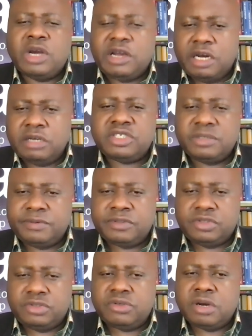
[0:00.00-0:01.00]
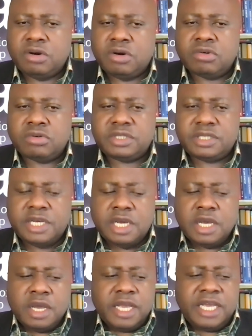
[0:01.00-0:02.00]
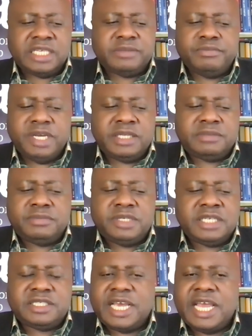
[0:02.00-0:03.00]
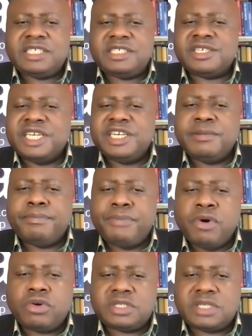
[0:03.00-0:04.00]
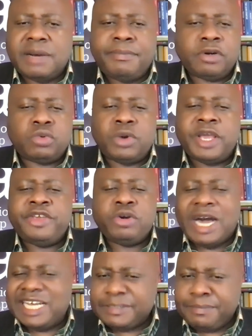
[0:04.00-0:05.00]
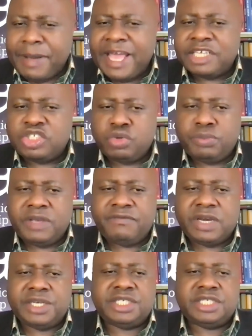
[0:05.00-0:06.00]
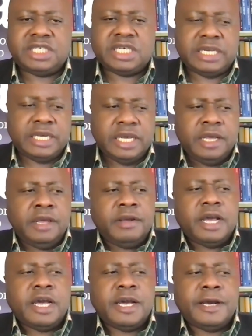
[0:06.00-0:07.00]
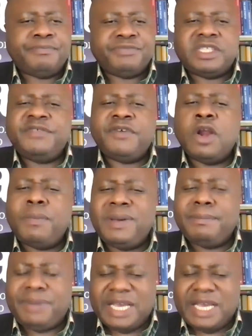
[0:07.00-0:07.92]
you accountable to your goals. It takes reading books about where you aspire to be financially, developing